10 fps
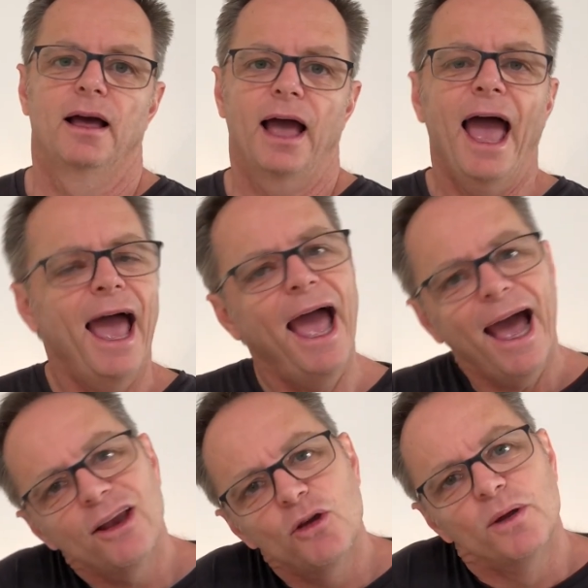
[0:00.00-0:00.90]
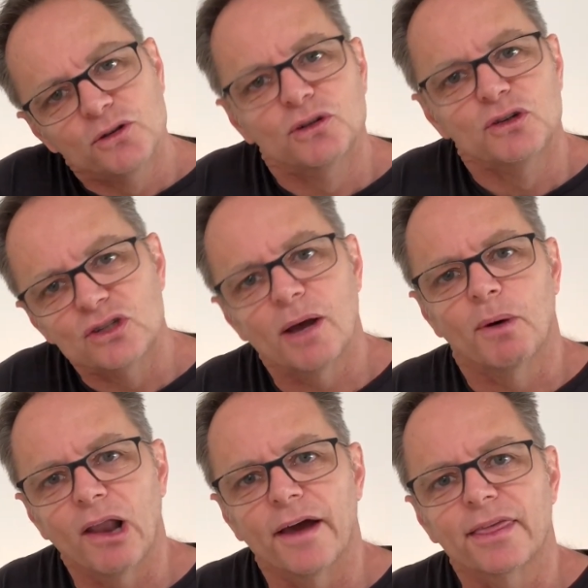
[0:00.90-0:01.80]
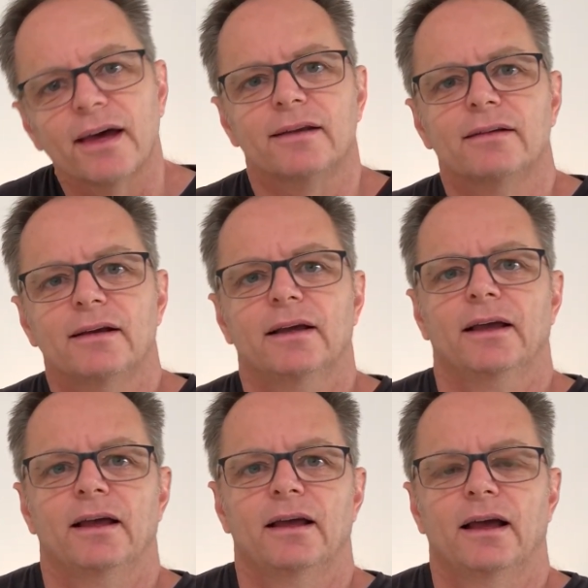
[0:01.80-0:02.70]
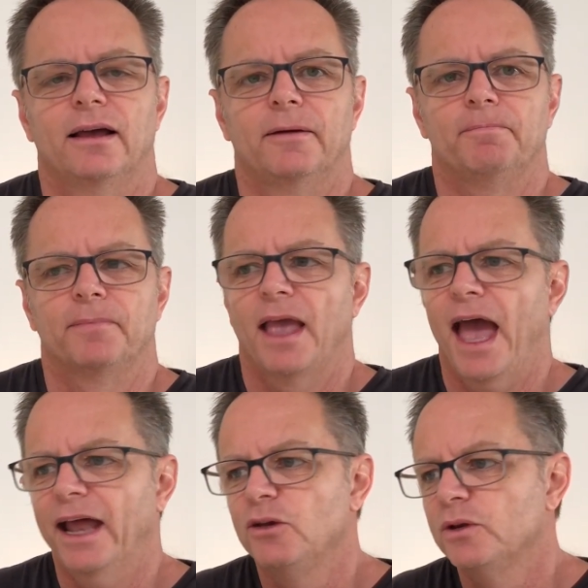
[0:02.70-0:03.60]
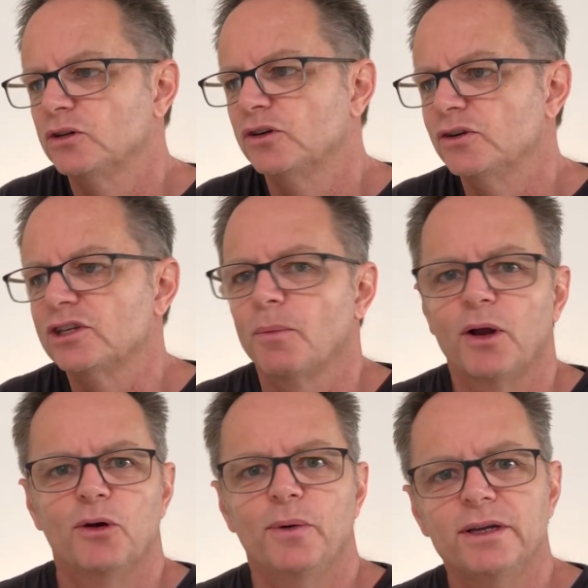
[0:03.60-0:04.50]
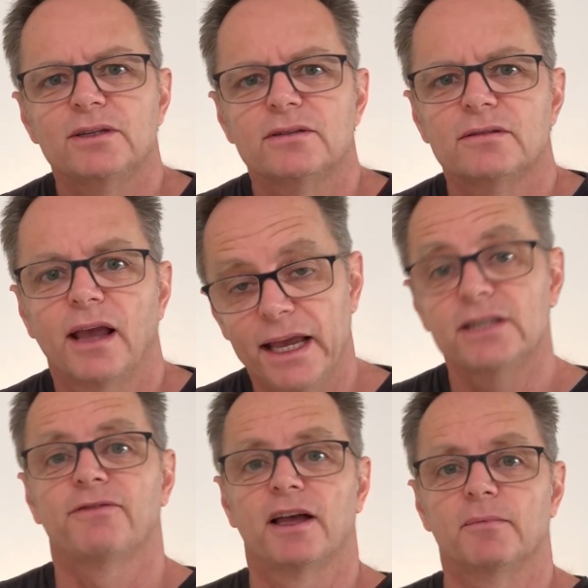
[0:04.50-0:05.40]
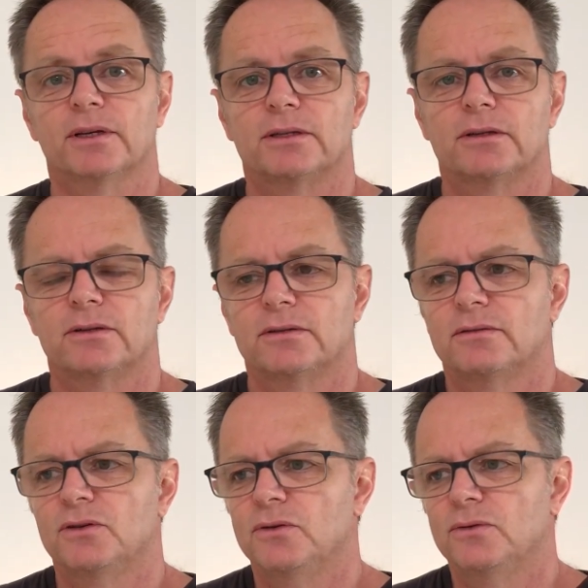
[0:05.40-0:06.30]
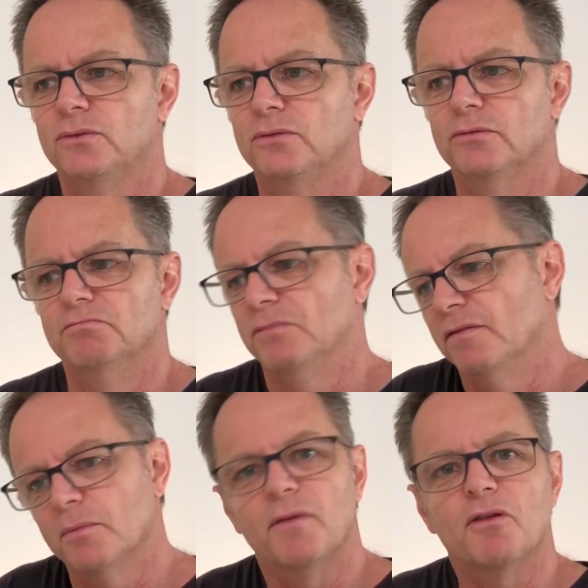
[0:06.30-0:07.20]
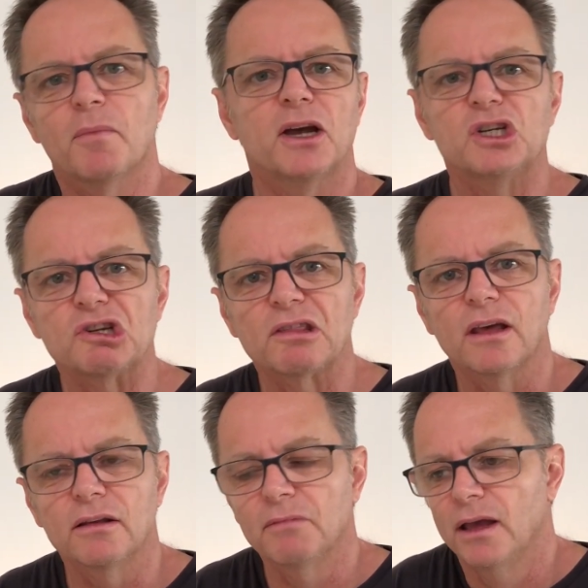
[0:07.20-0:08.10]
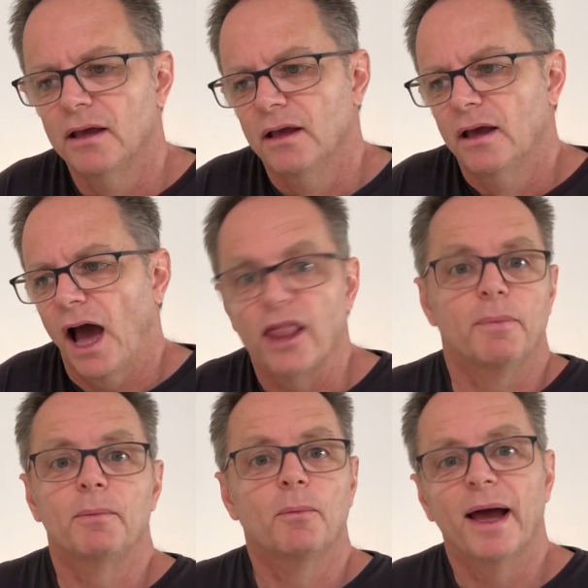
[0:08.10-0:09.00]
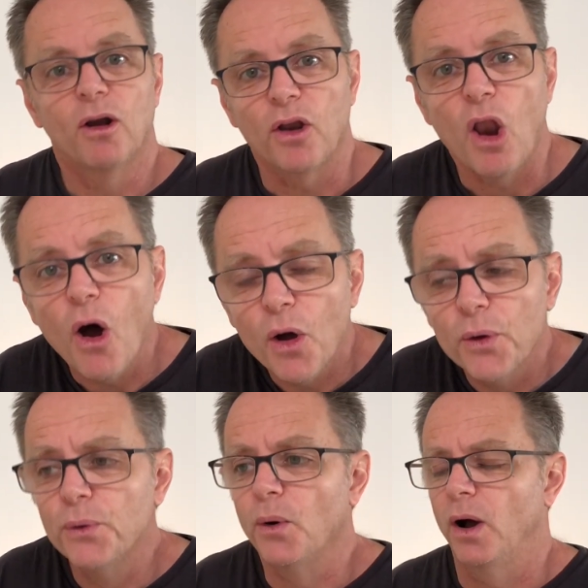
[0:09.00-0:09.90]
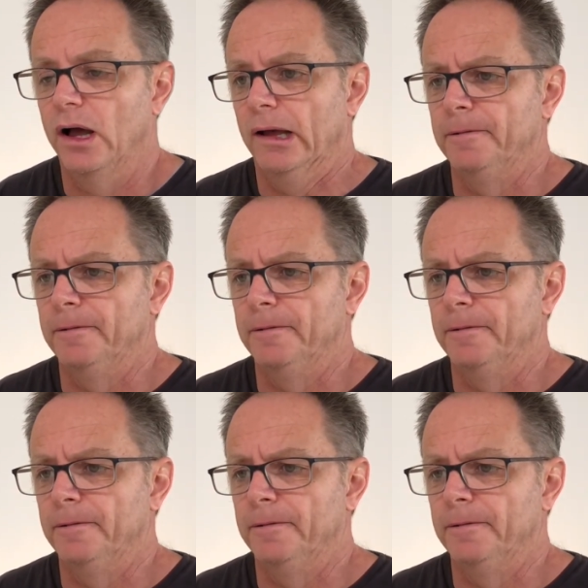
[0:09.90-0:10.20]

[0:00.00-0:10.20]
how do you introduce someone like that? How do you introduce someone who is famous? Do you give them information that other people may not know?